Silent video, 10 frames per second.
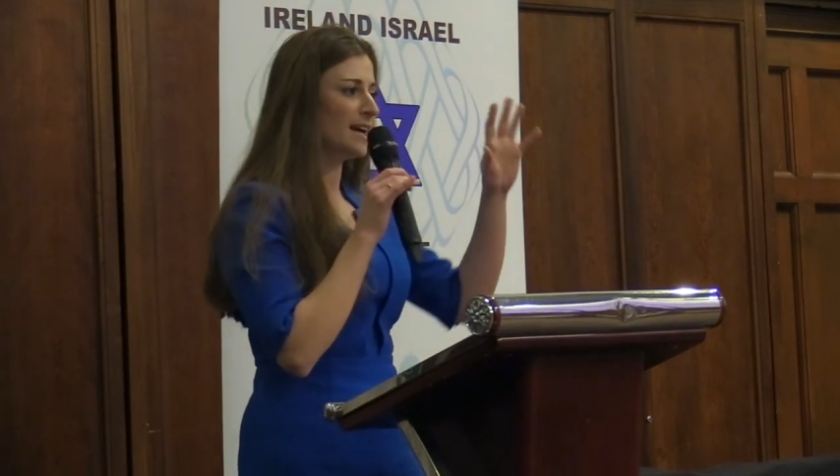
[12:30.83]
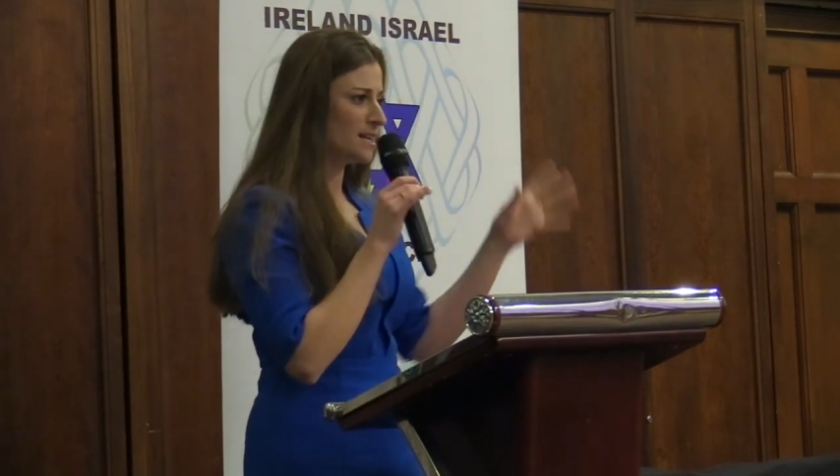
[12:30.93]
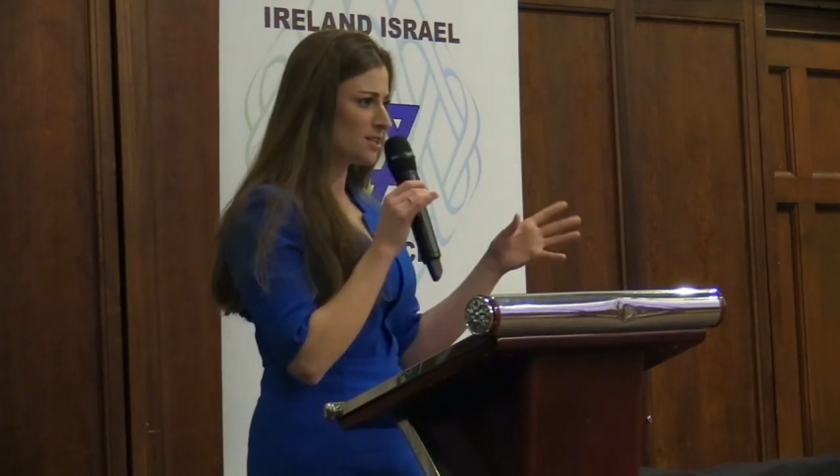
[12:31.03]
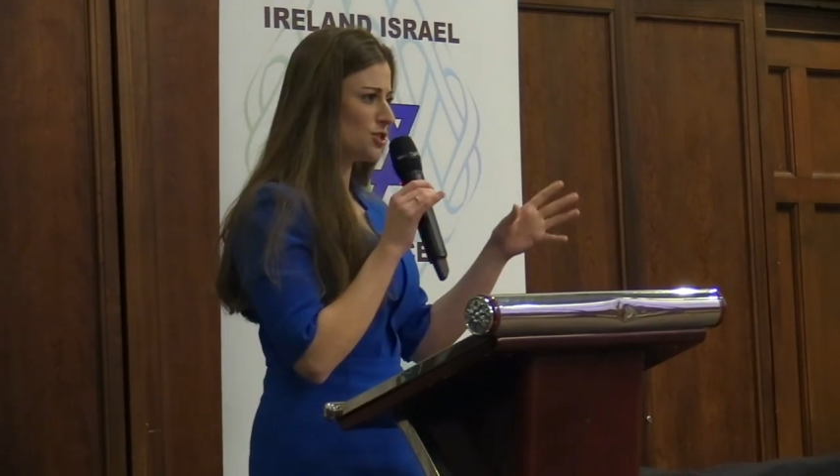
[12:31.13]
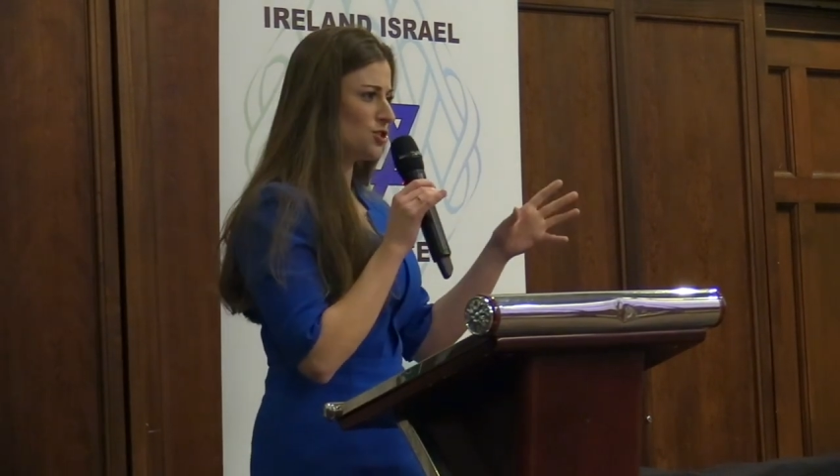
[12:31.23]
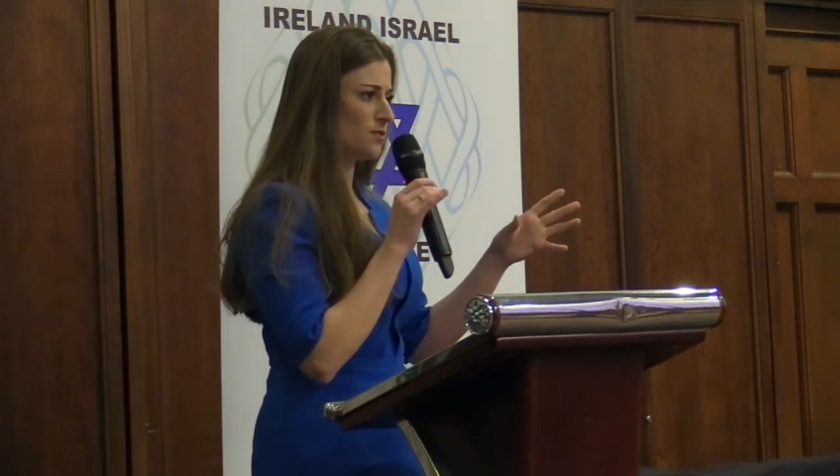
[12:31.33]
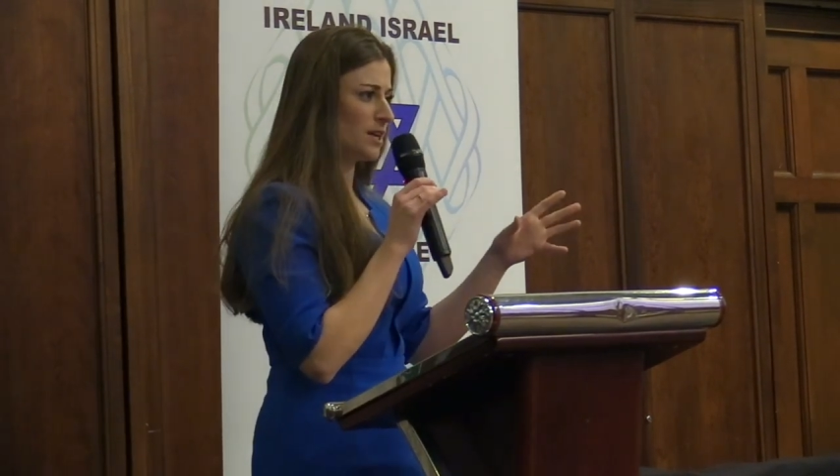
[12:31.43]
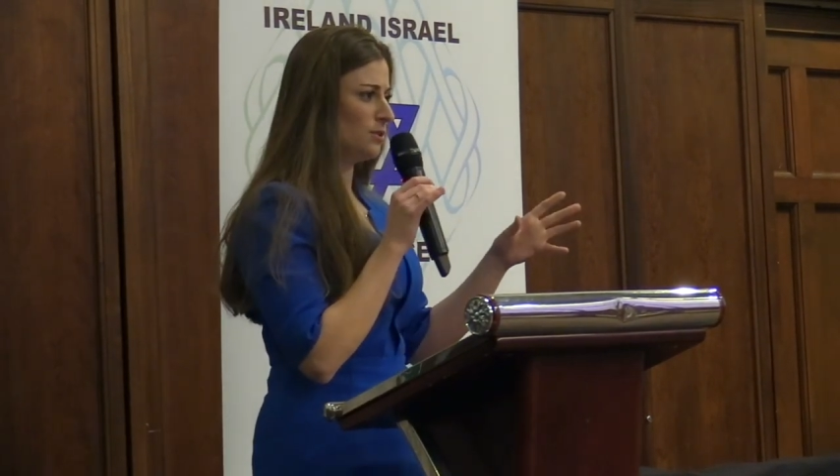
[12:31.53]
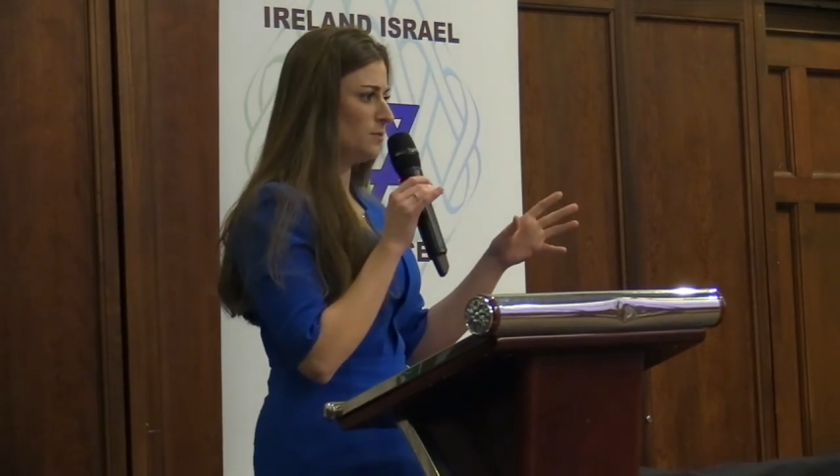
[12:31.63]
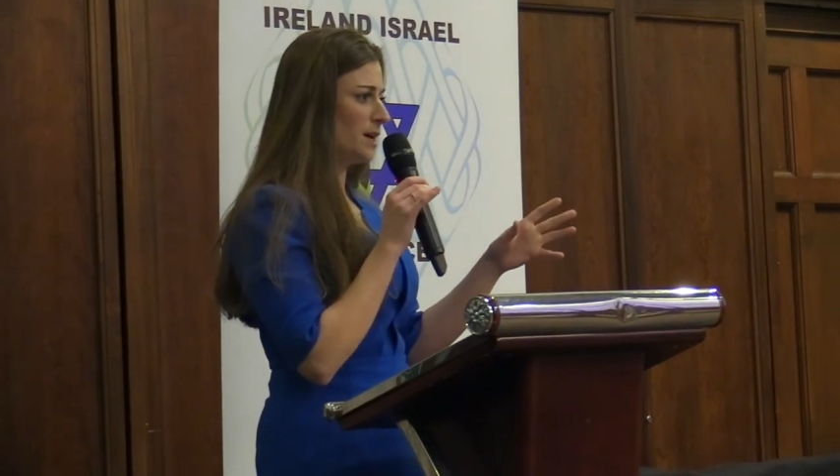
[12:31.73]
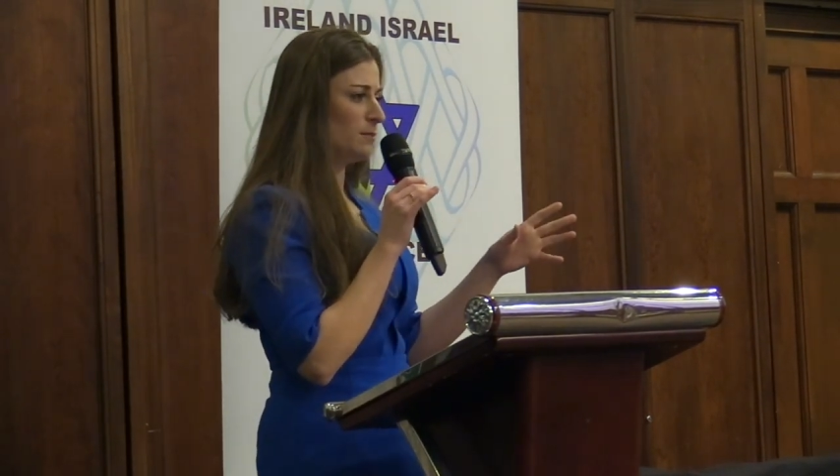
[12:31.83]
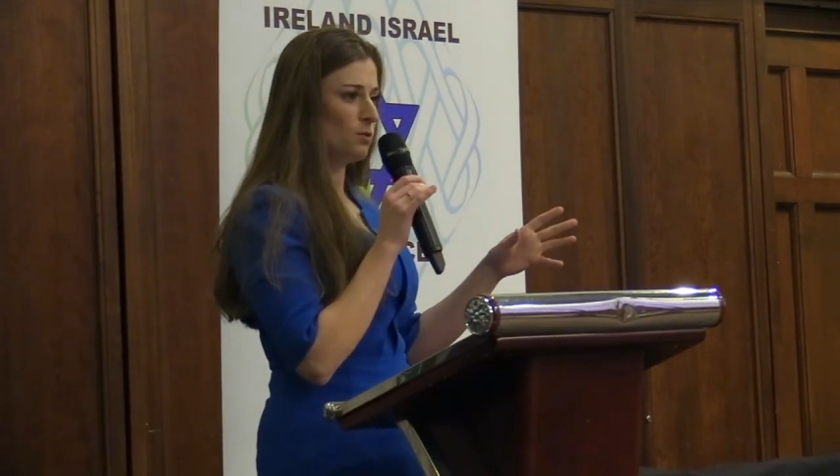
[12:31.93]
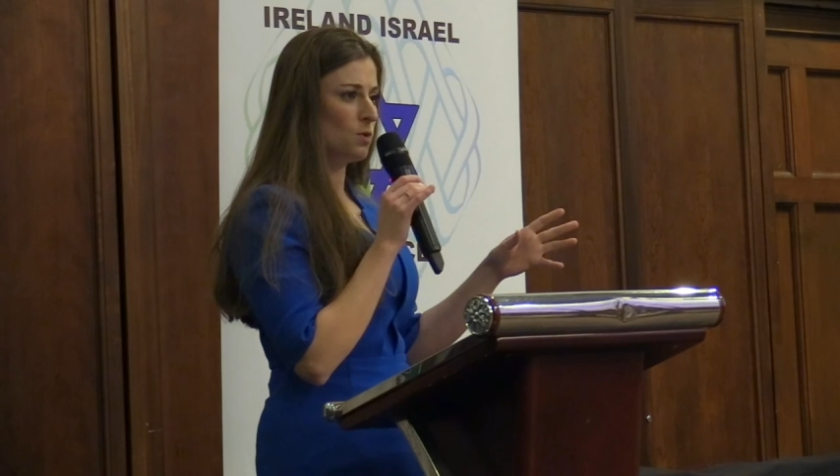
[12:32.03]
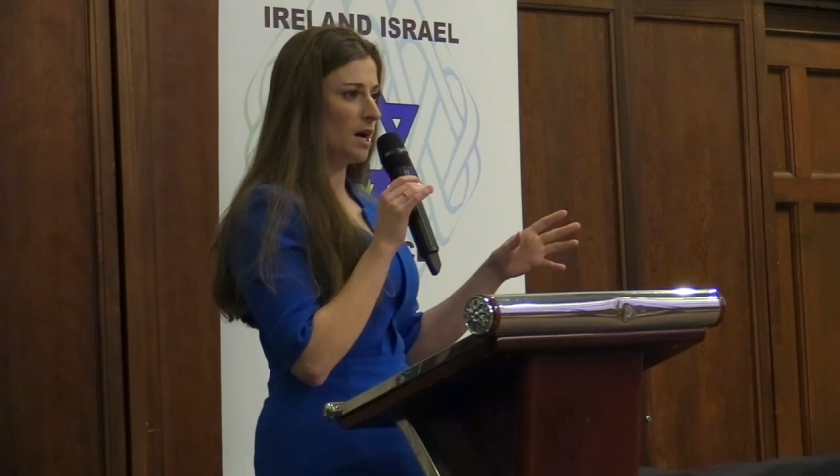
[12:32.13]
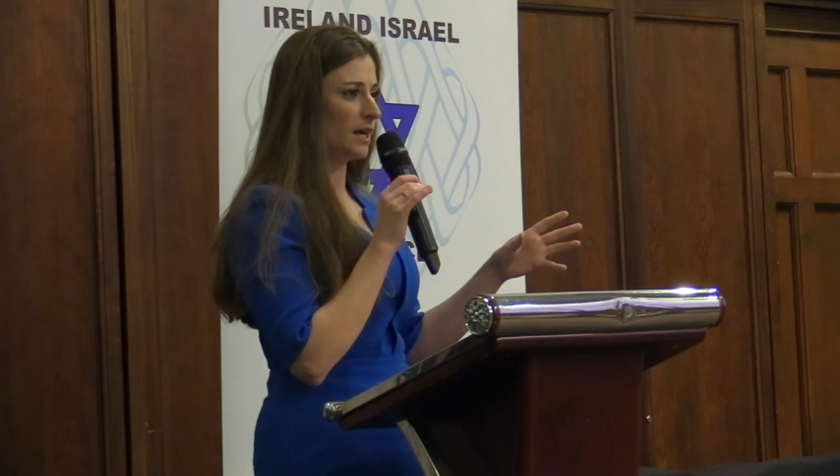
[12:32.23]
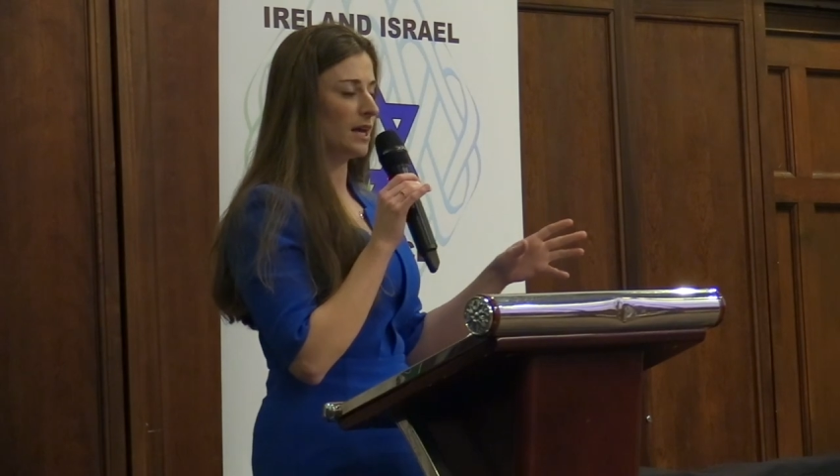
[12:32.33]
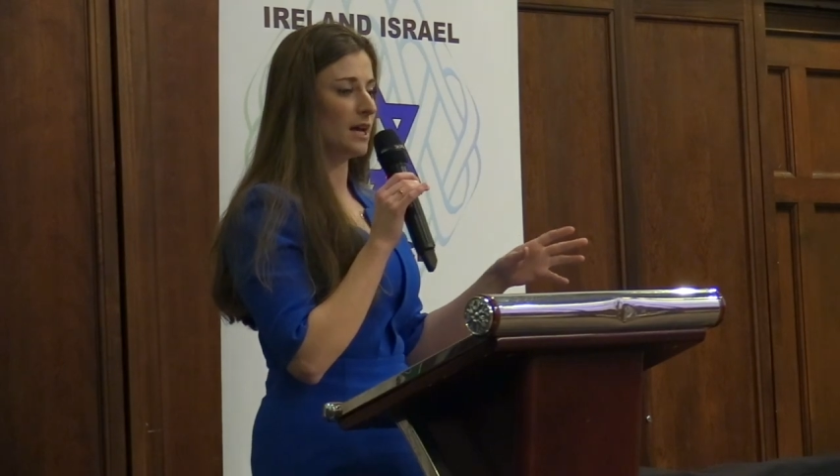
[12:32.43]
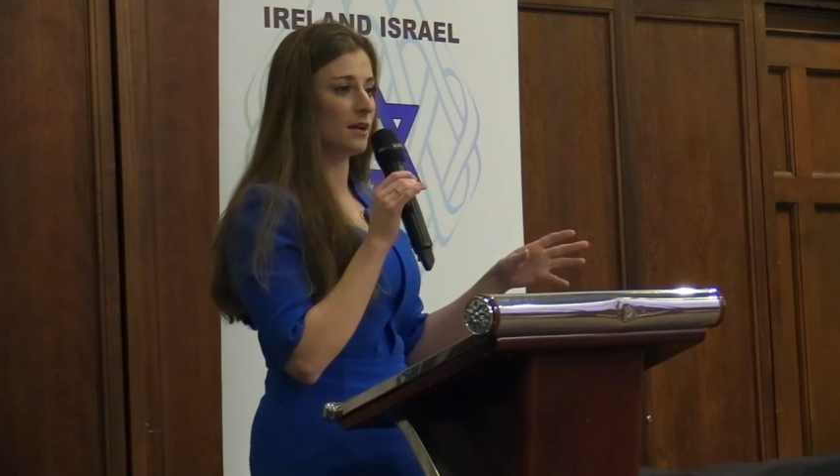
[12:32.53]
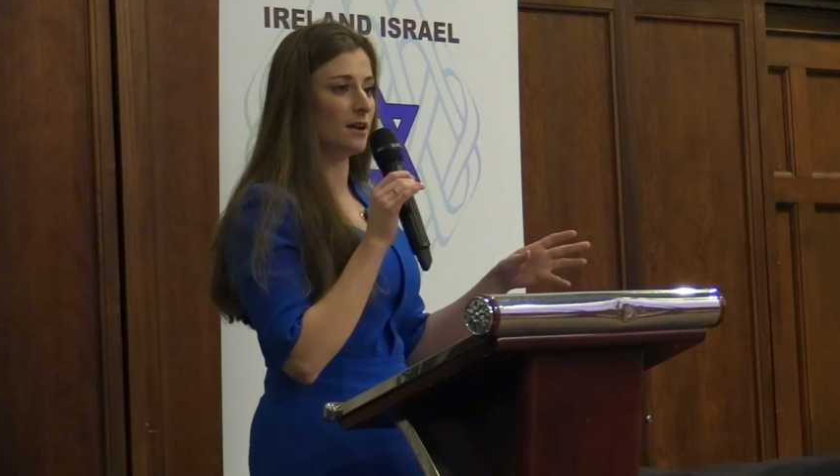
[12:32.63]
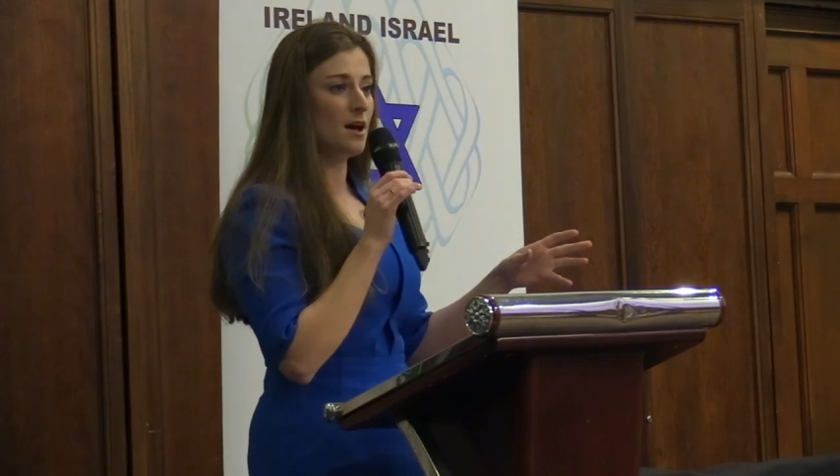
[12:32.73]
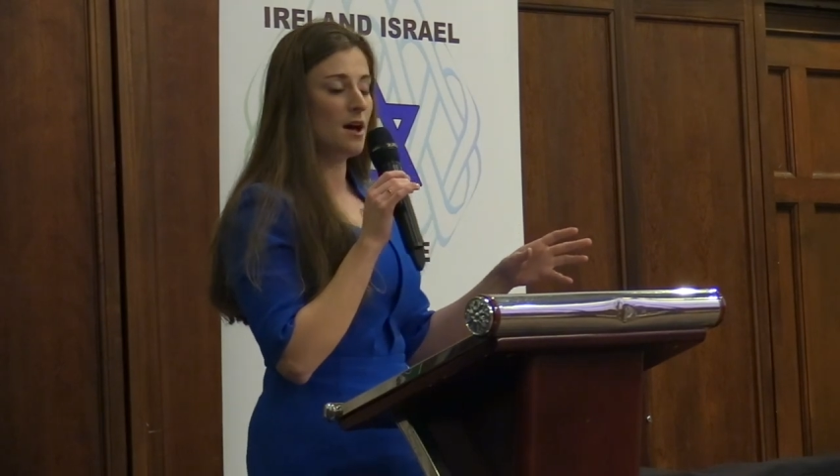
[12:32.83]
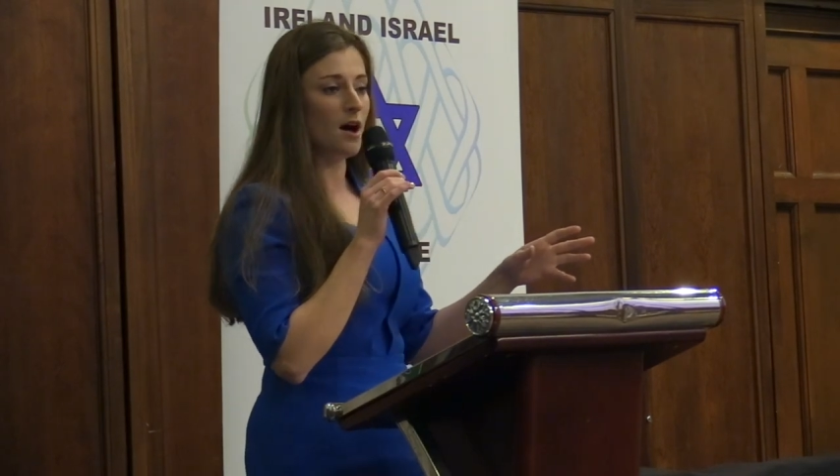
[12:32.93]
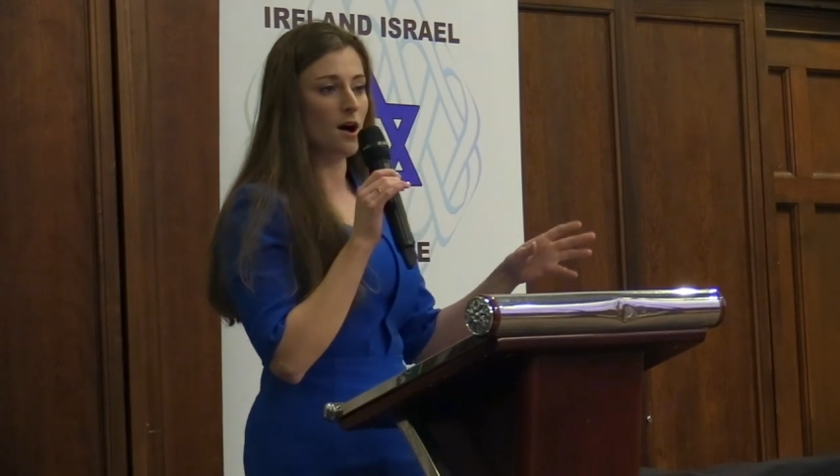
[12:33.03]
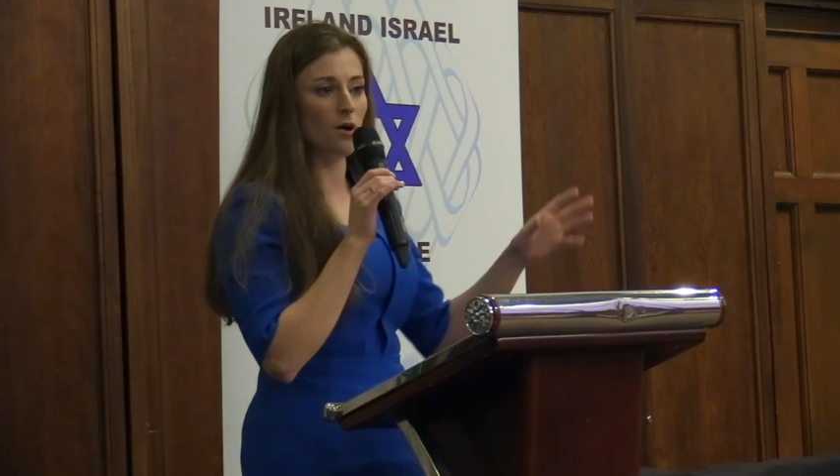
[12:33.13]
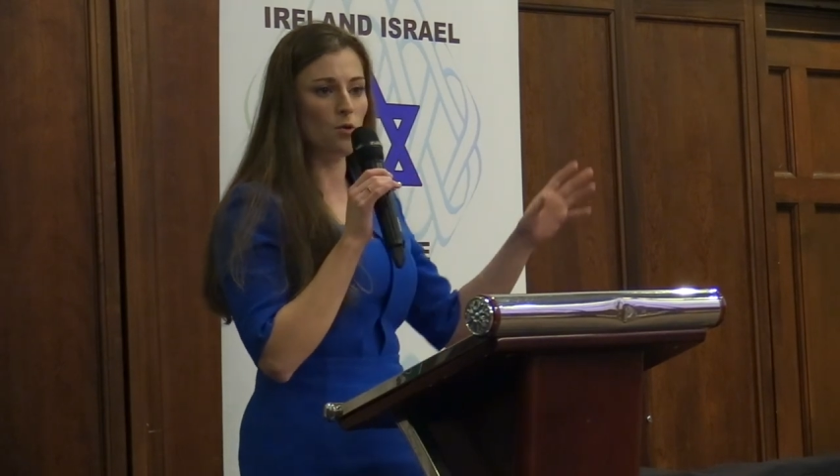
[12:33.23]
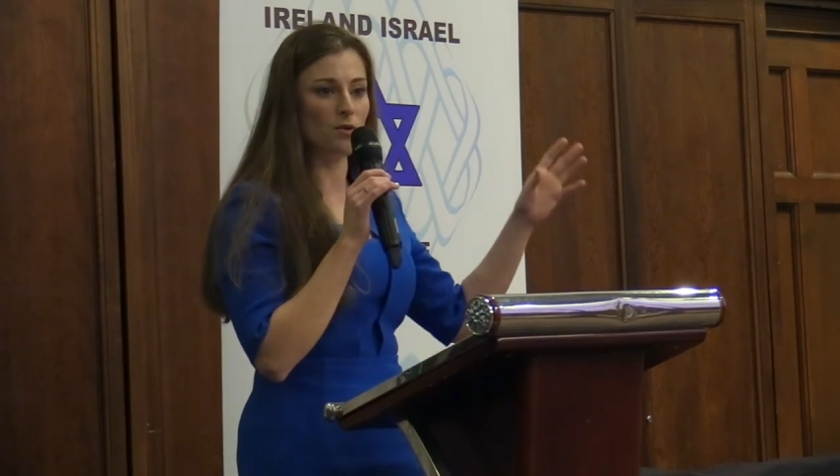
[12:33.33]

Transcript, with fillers: industry you may be working in uh,